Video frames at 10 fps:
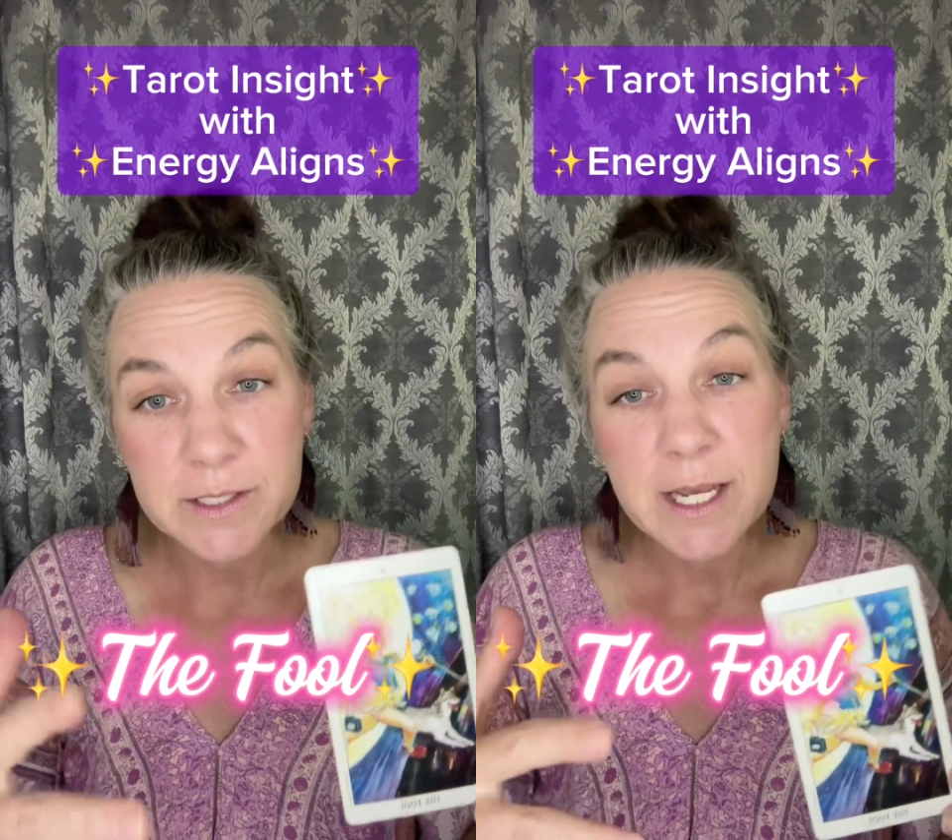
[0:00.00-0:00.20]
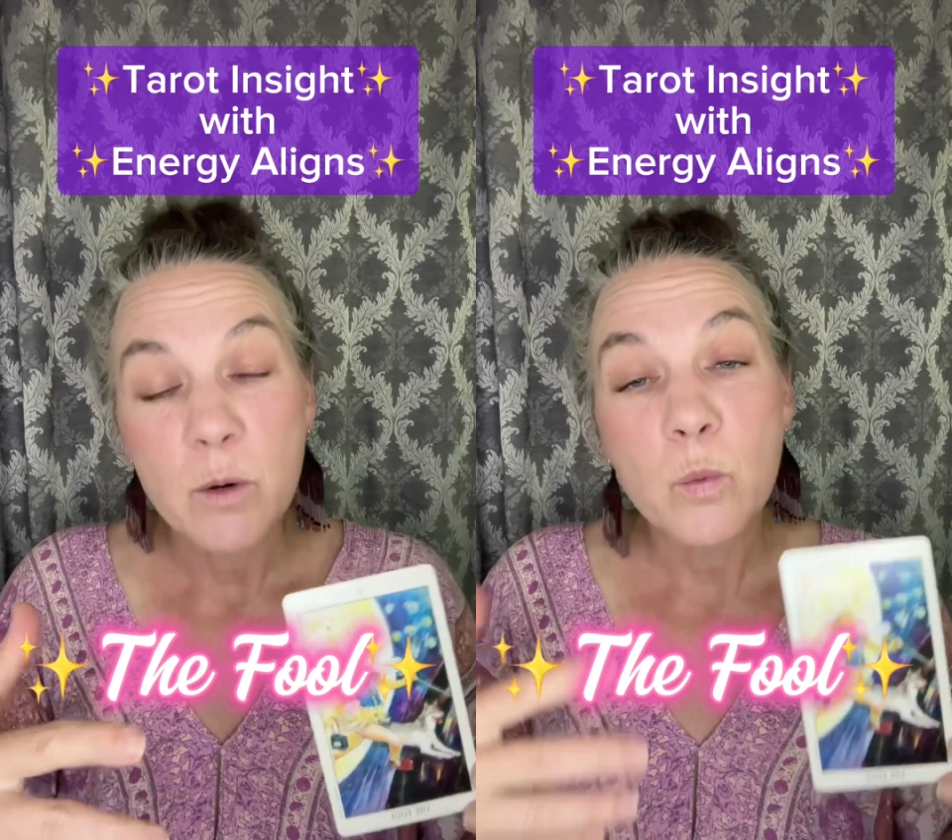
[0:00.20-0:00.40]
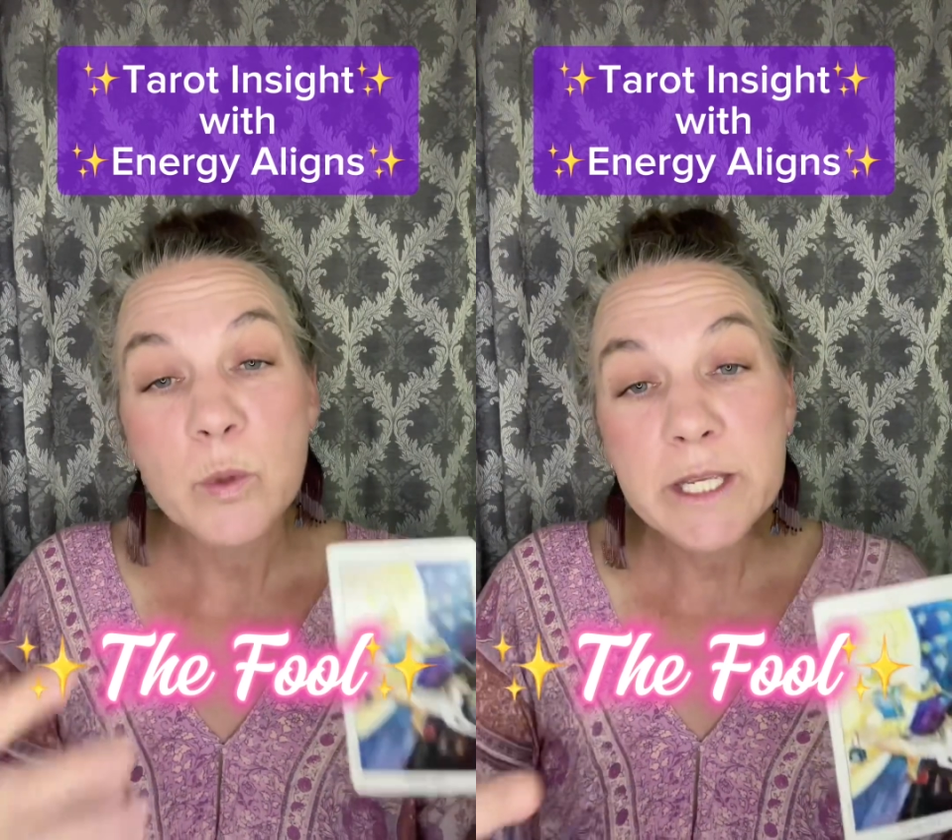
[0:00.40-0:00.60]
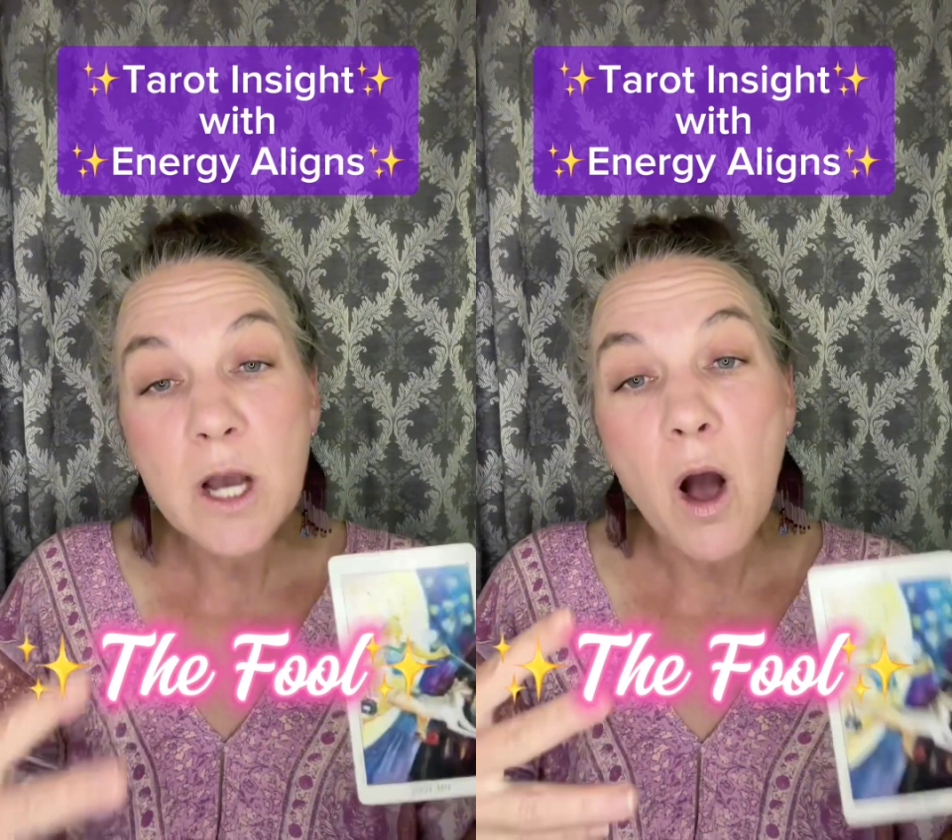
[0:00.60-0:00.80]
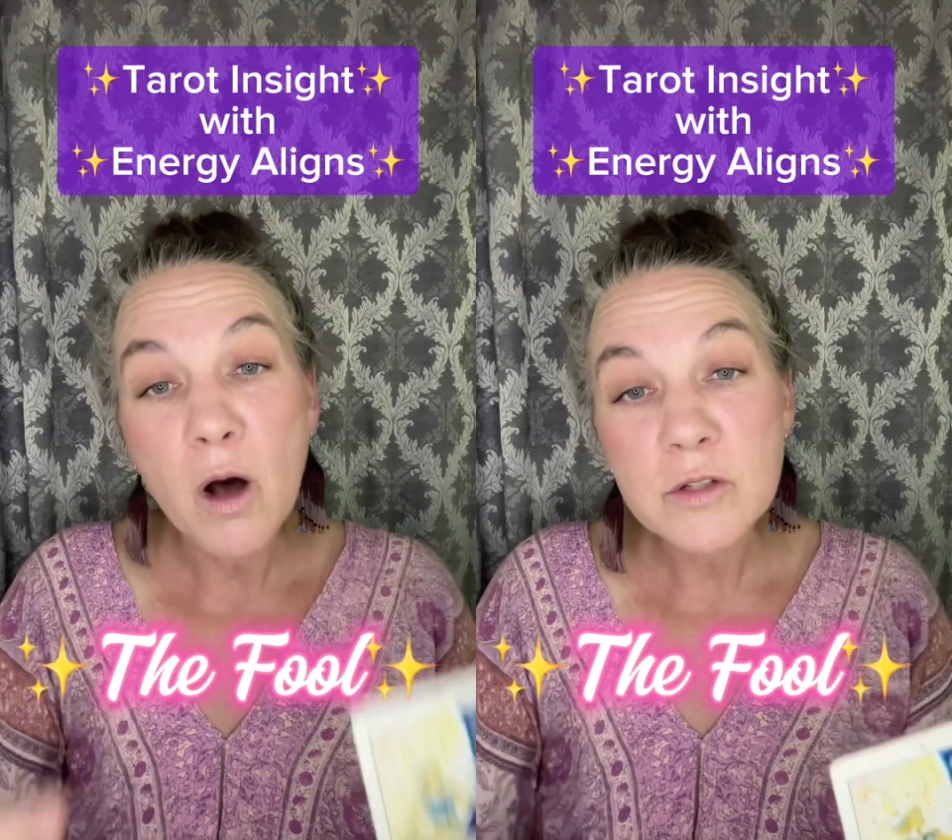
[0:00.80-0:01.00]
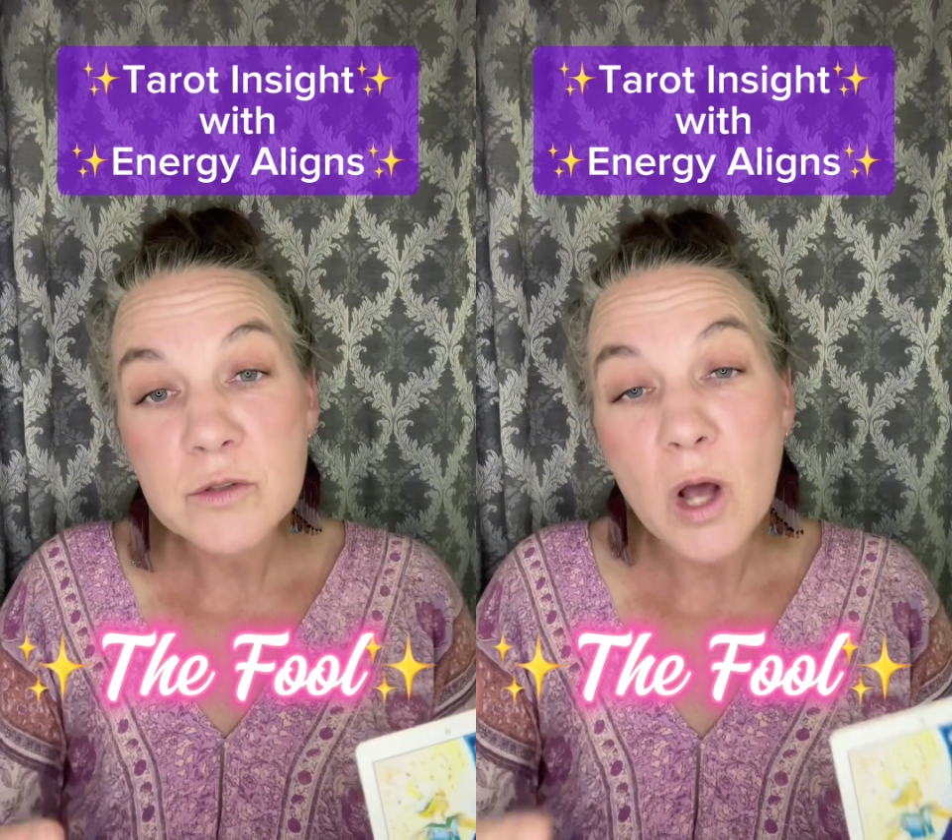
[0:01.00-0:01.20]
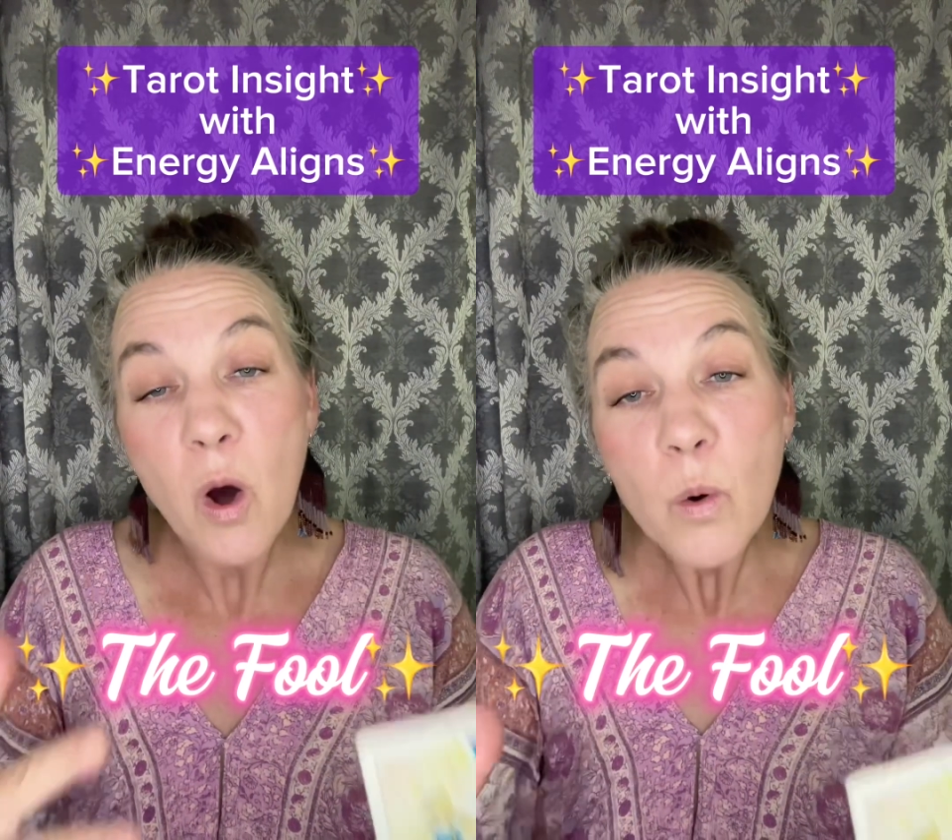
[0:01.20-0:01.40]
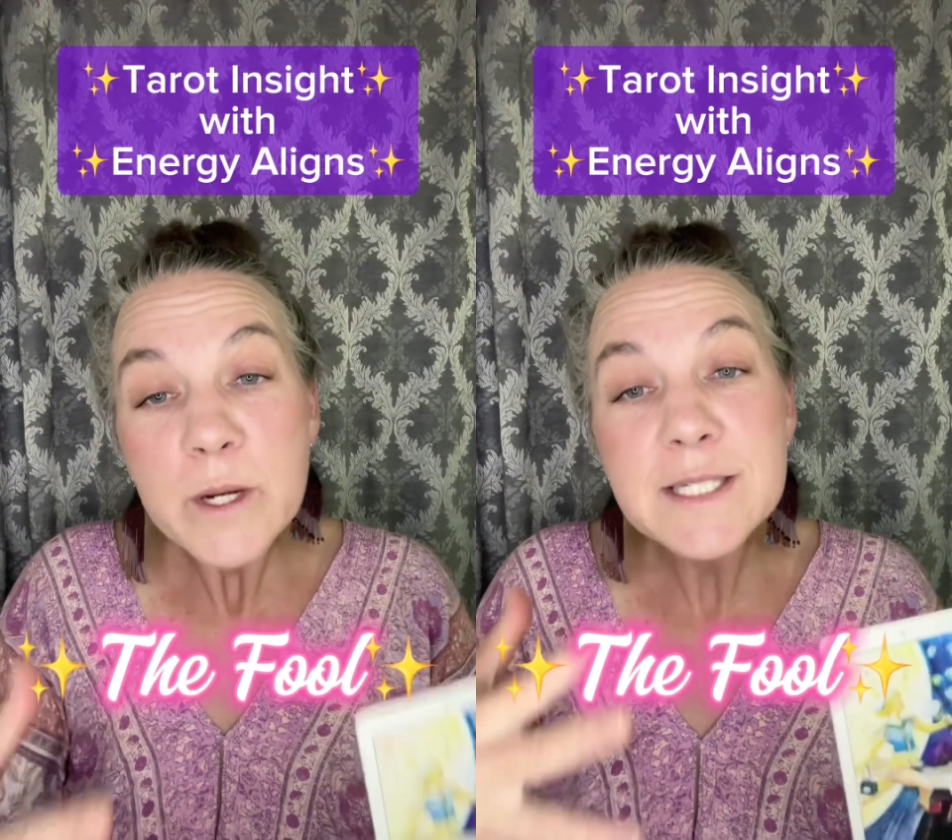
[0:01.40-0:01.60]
We also always